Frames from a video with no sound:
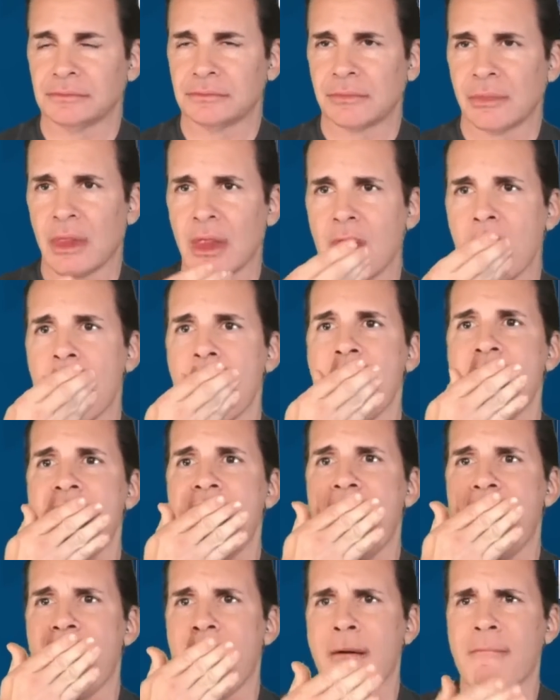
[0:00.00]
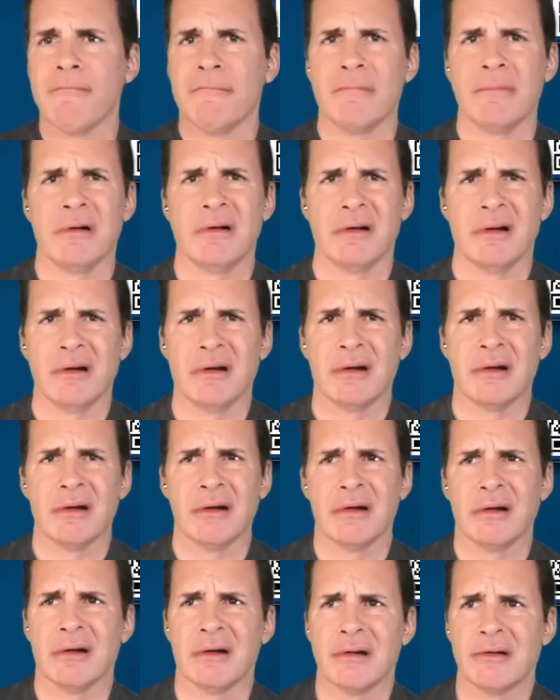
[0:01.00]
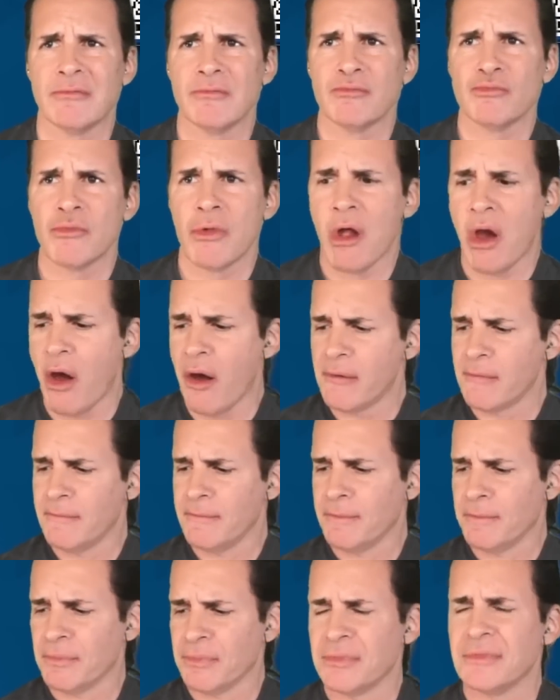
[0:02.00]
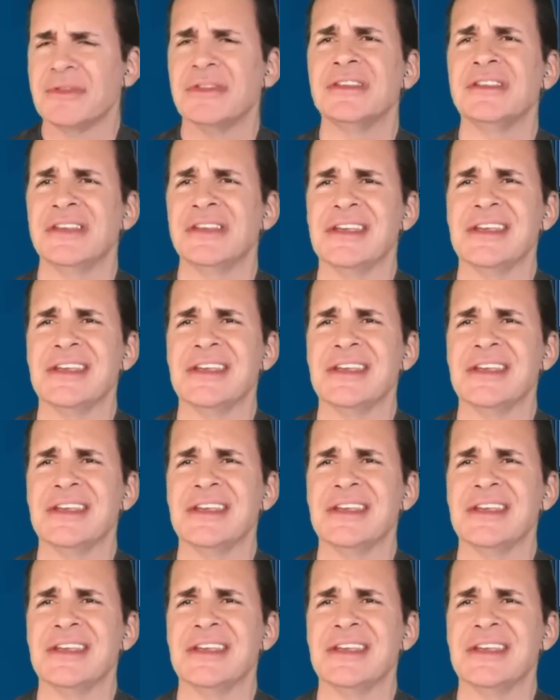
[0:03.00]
do it because Kim Jong un didn't want to talk to him, but he talked.